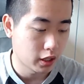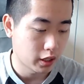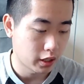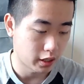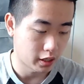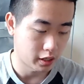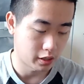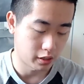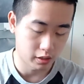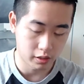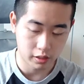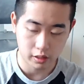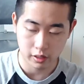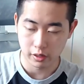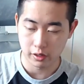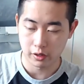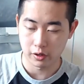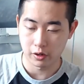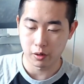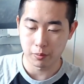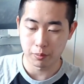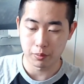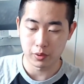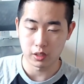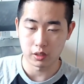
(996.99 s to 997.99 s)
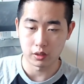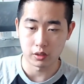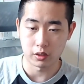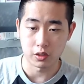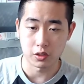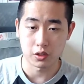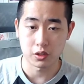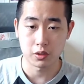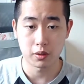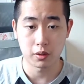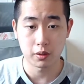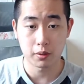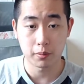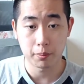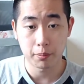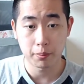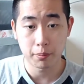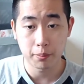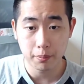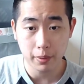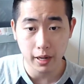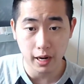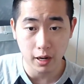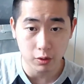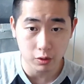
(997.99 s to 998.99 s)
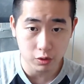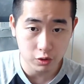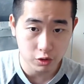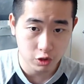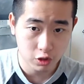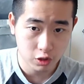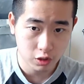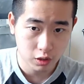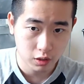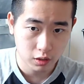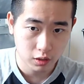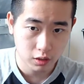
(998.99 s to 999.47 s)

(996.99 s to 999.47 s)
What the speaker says: and it ended up being this pouch,